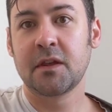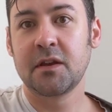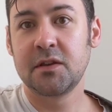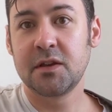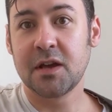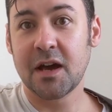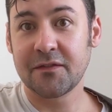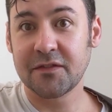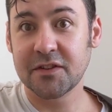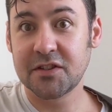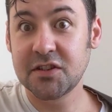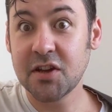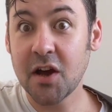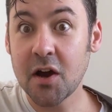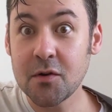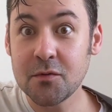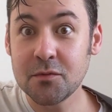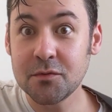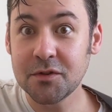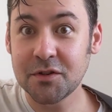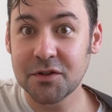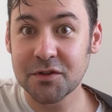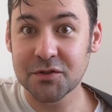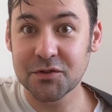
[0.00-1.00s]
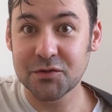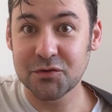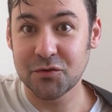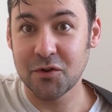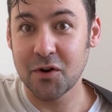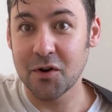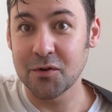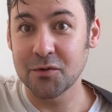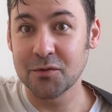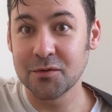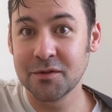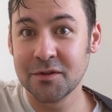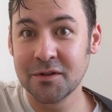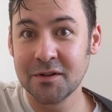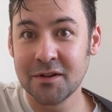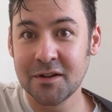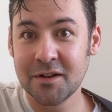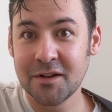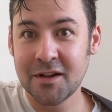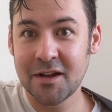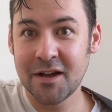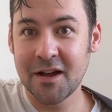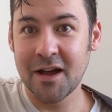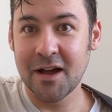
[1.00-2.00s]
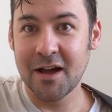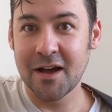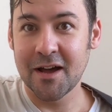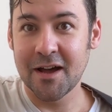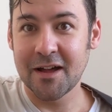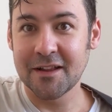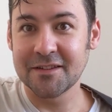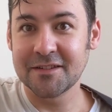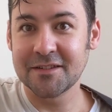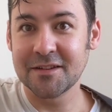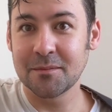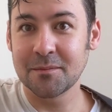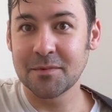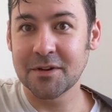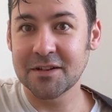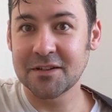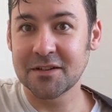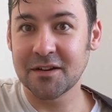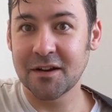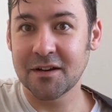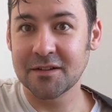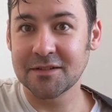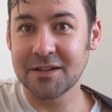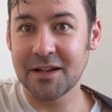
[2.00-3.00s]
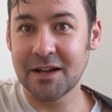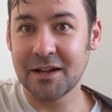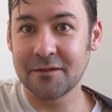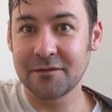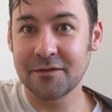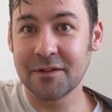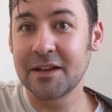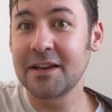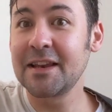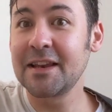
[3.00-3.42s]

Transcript: you have a tone control, and some guitars have,